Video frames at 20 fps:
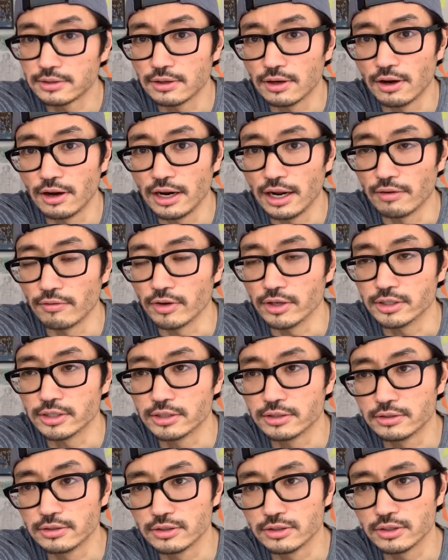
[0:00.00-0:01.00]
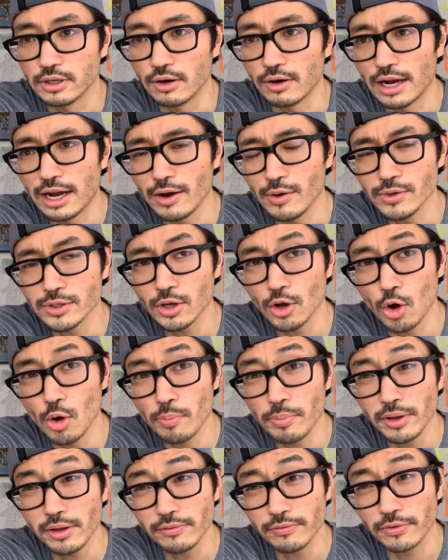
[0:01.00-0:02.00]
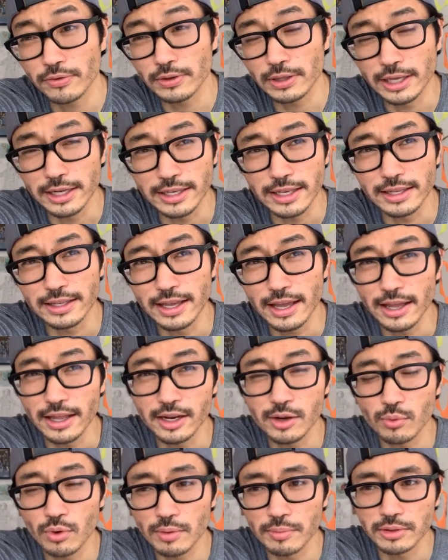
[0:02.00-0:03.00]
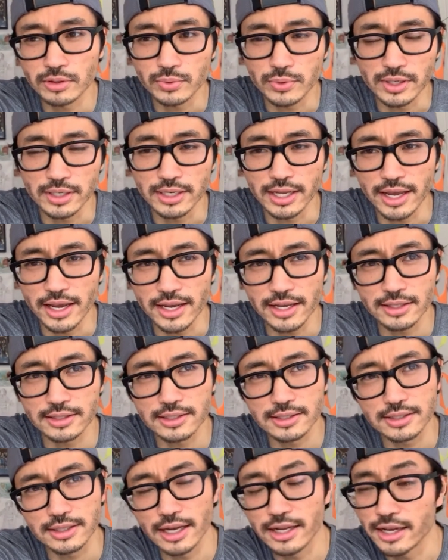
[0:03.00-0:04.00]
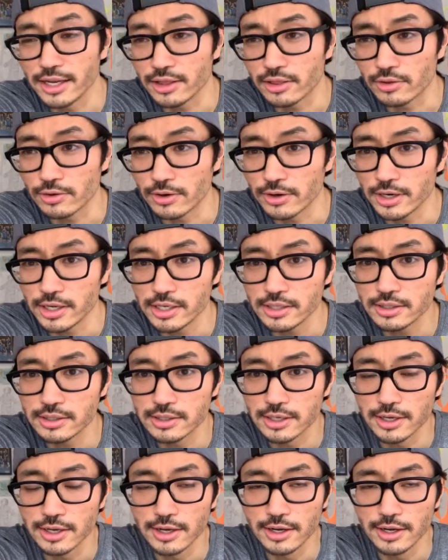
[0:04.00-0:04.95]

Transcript: On average. So I was hoping for like anywhere between 8s and 8:30s.